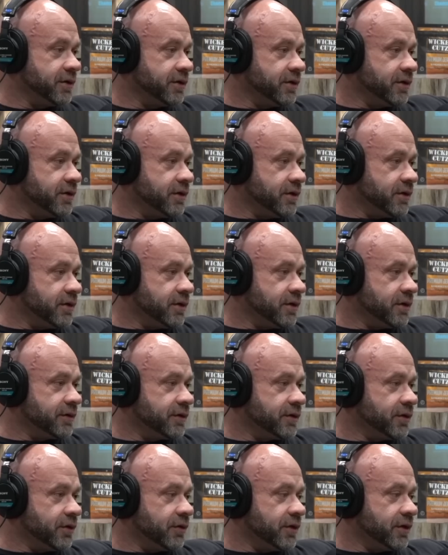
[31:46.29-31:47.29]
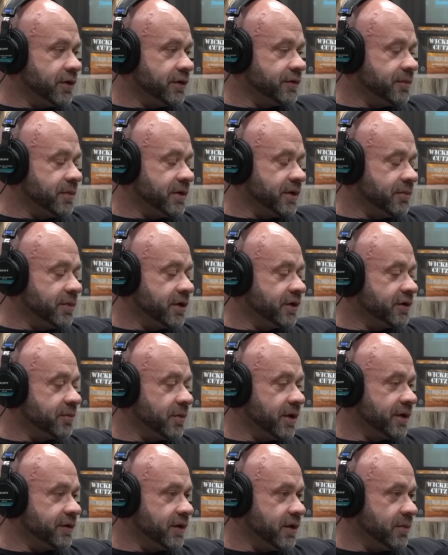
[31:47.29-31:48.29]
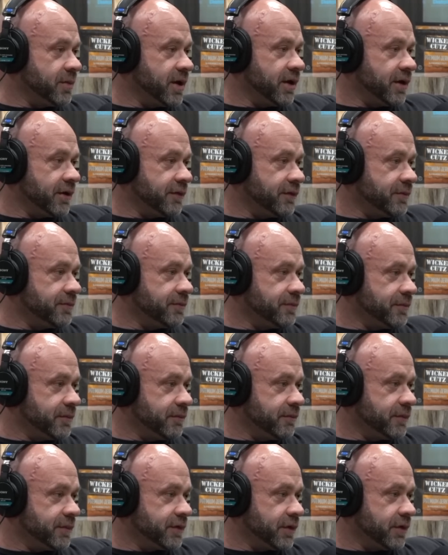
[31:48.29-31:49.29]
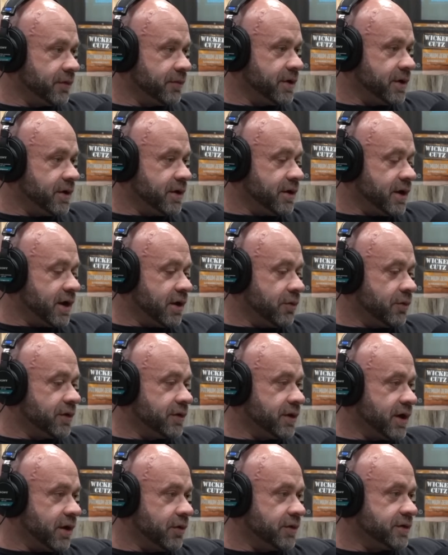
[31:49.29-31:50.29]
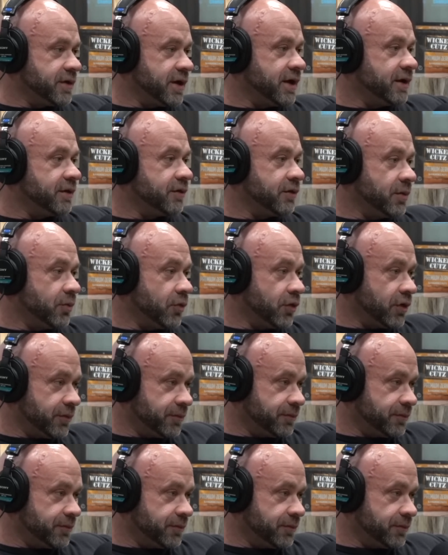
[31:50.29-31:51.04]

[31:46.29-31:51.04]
Yeah. So it's been the biggest blessing in my life. Yeah. So I wish I had 3 more.